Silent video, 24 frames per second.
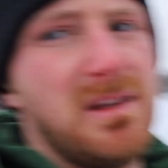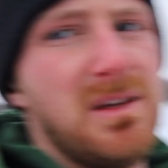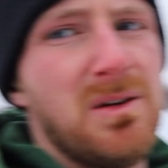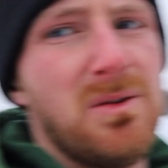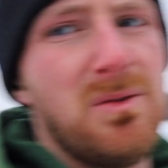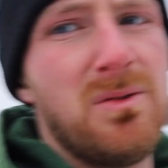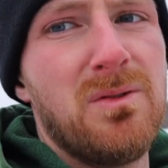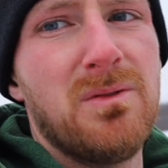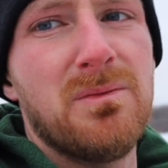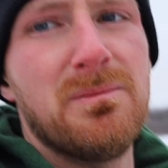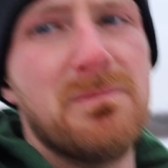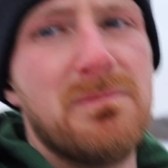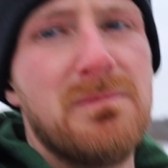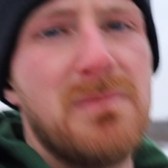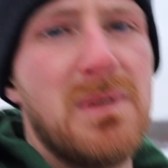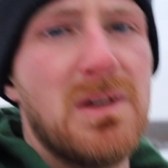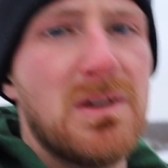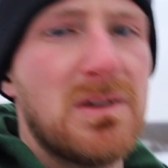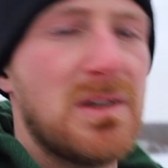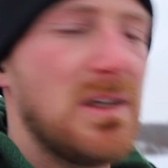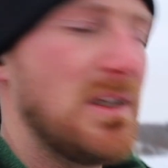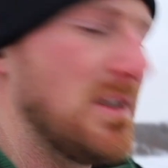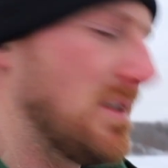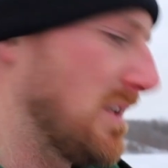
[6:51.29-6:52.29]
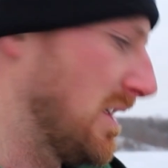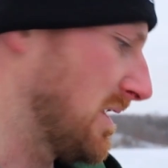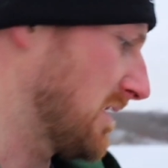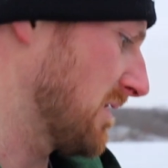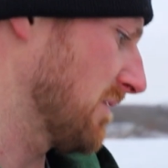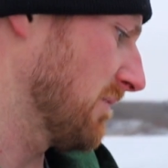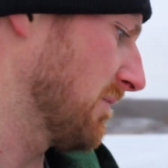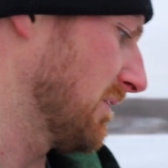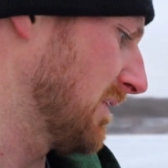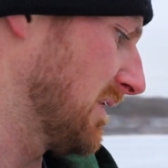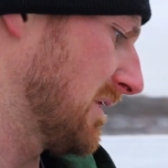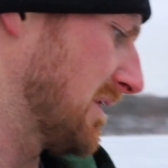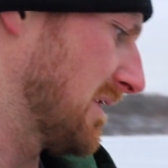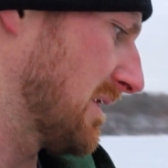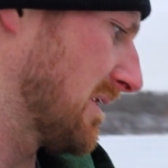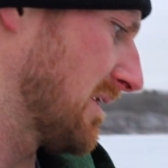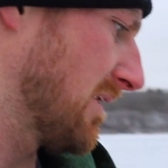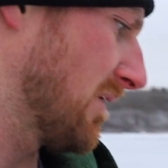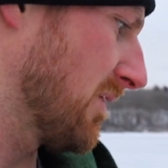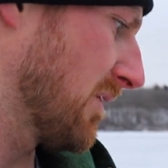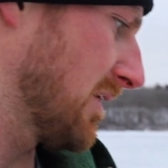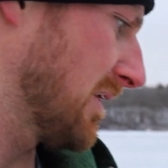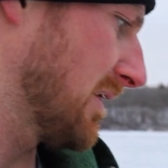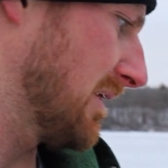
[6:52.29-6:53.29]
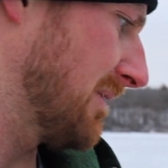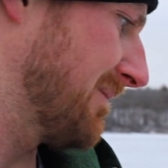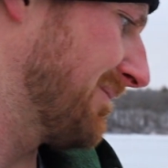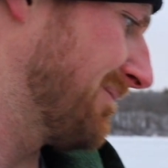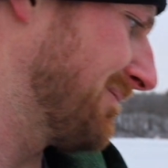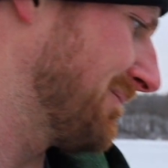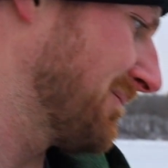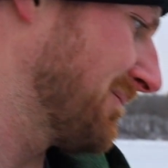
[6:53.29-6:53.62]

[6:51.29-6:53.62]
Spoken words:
the old milky Chester woods is no good.